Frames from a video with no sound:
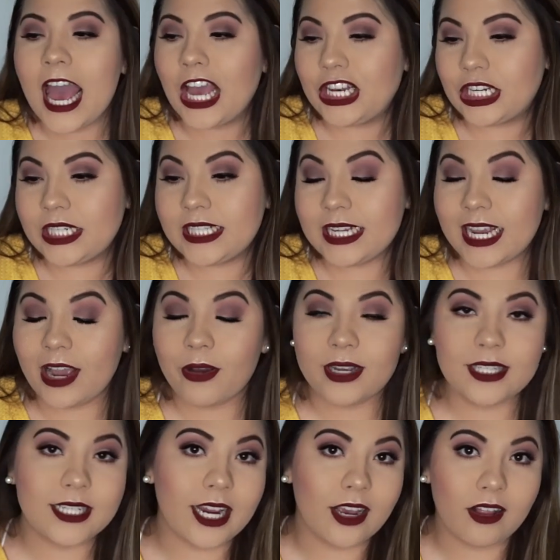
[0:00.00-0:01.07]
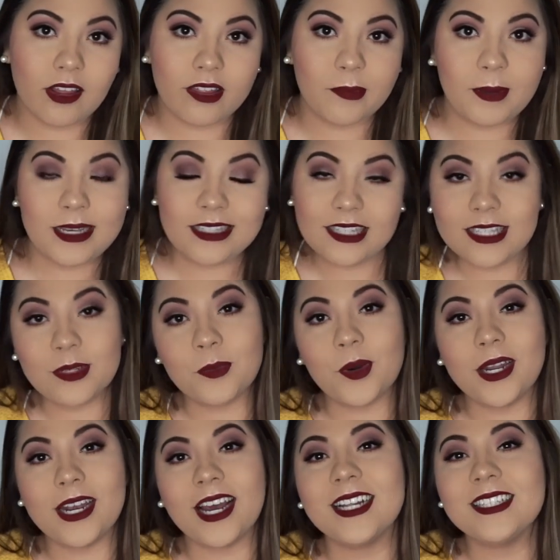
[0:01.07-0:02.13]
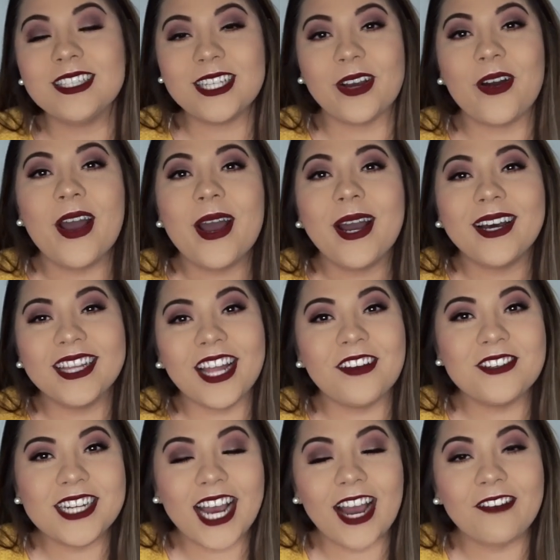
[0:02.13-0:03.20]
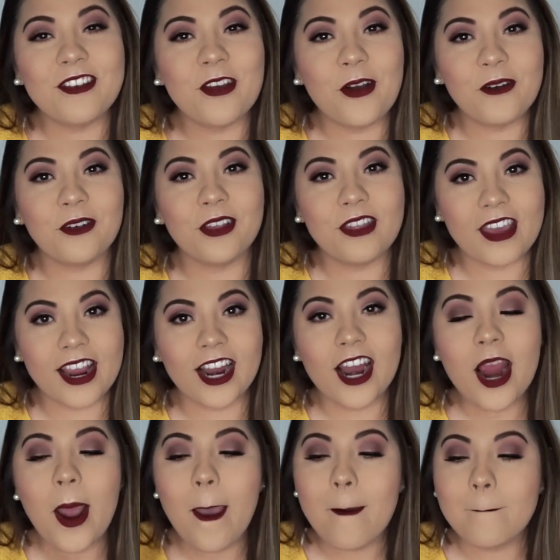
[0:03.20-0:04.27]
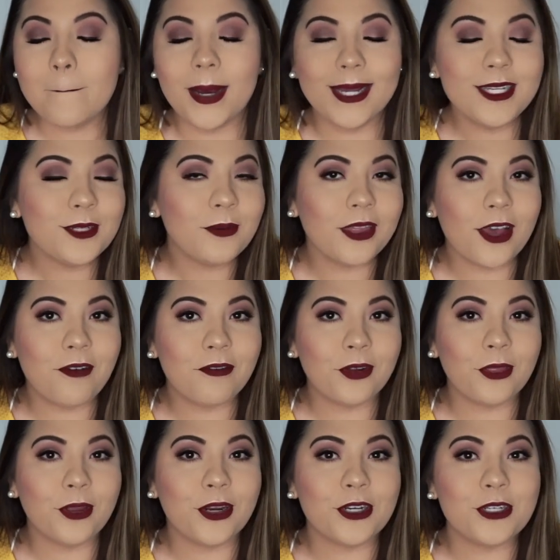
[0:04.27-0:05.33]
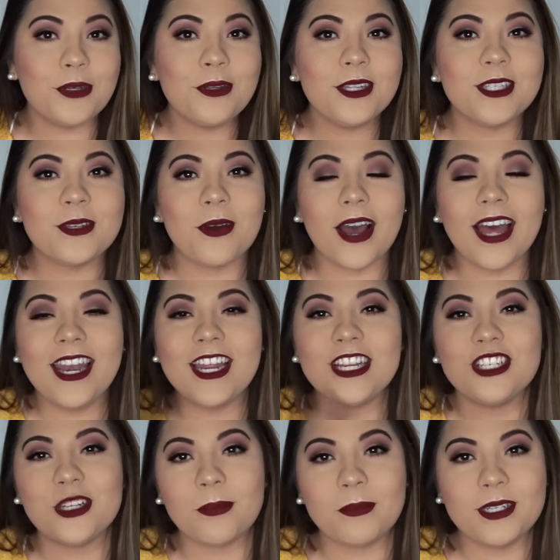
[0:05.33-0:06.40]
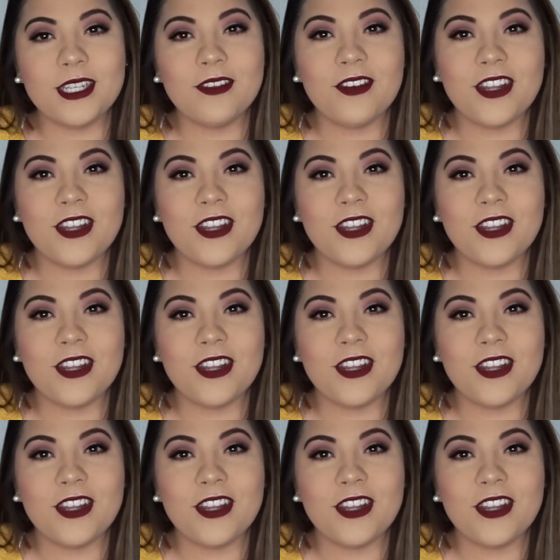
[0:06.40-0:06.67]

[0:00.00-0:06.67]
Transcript: and just seeing how I style all the pieces and whatnot. So I'd love to have you over there. But without further ado, let's go ahead and jump into the